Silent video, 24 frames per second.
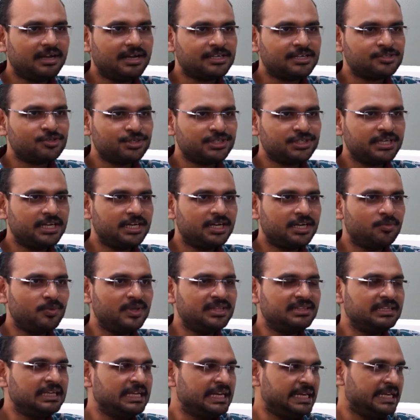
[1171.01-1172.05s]
associated
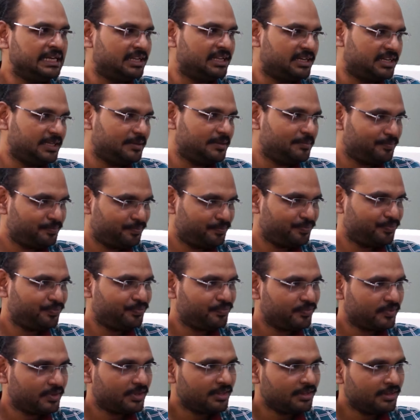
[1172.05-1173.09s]
with greenery,
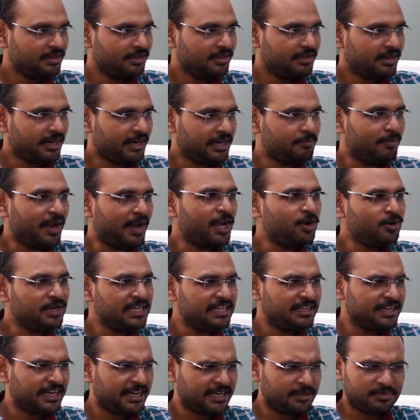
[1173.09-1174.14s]
right?
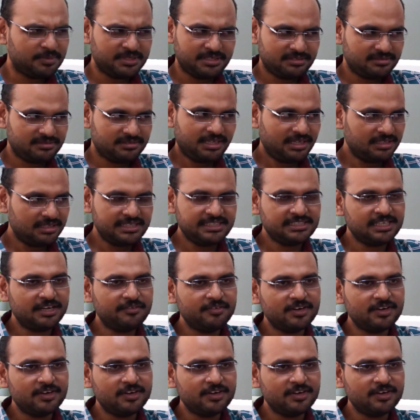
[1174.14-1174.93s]
Biodegradable. These are